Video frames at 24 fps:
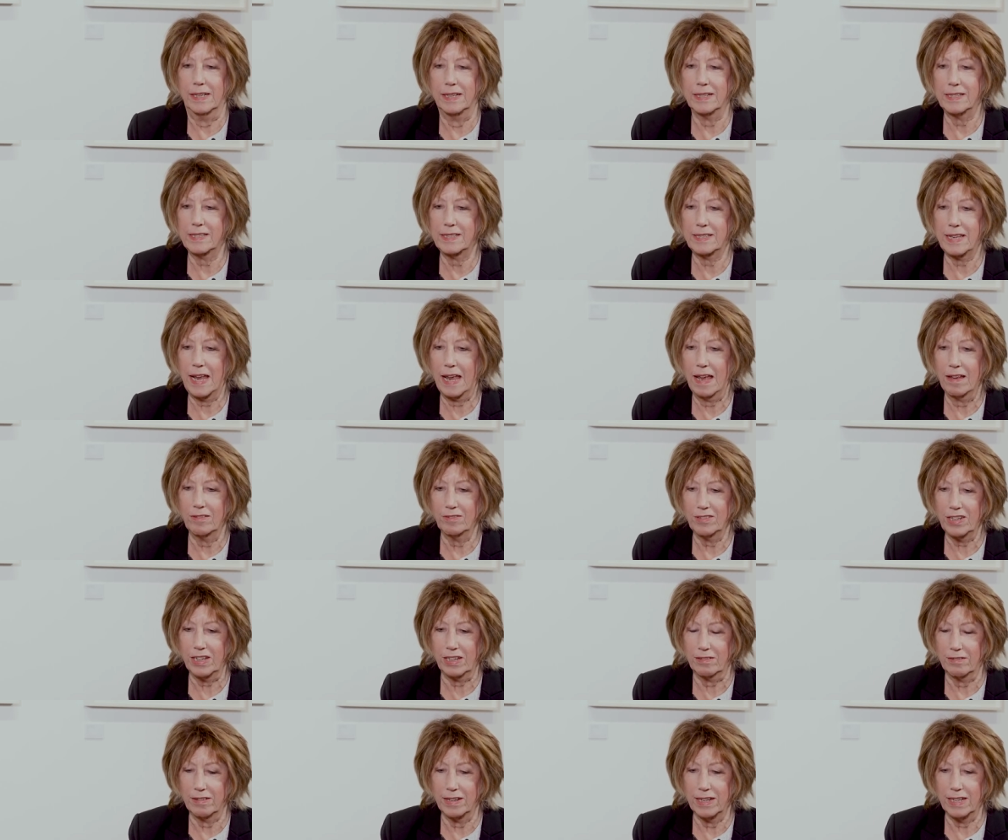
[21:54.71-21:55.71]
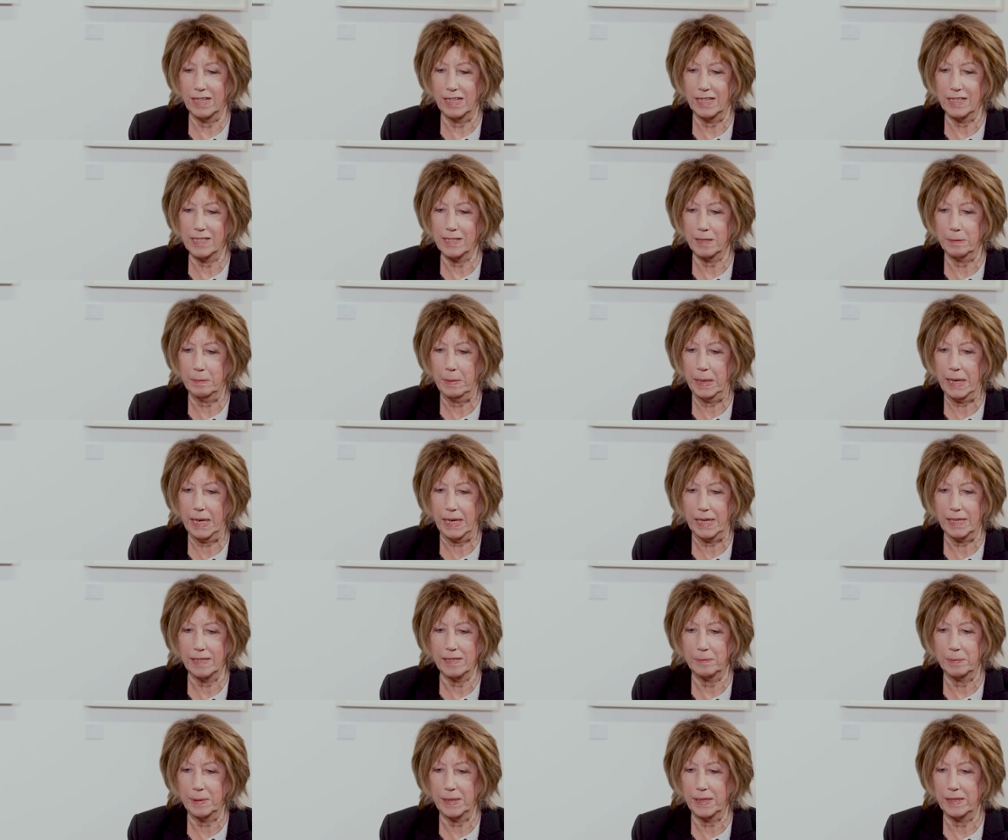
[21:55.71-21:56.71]
astounding, really, to
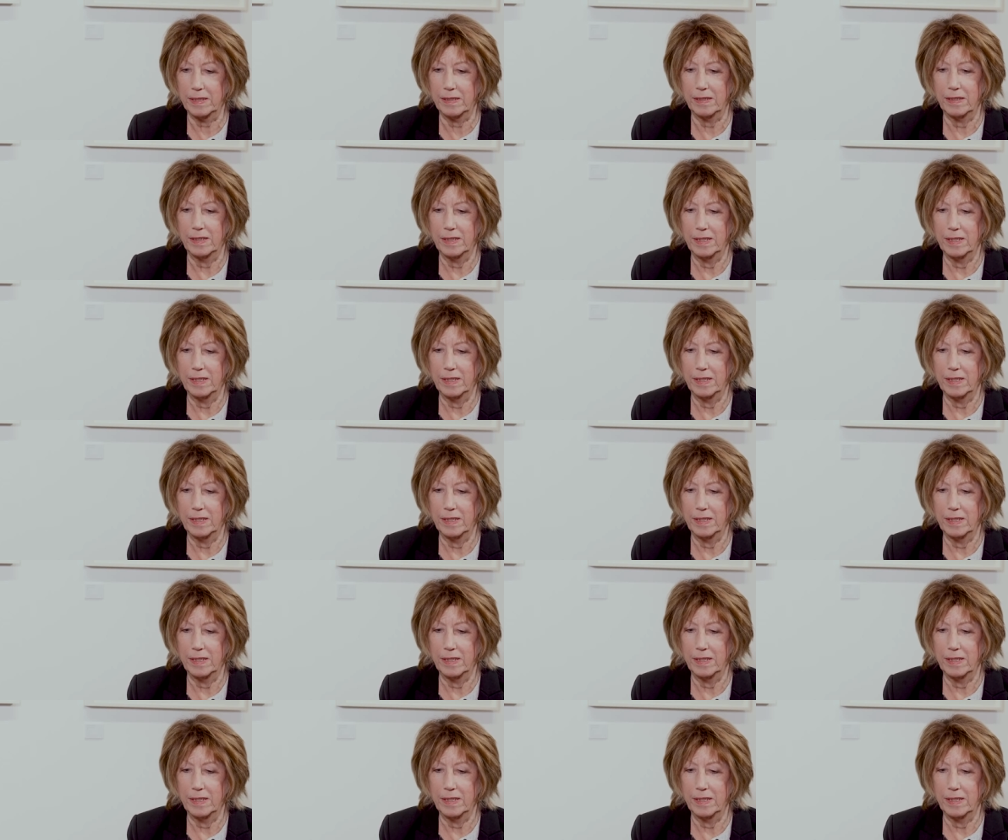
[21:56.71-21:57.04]
me, to be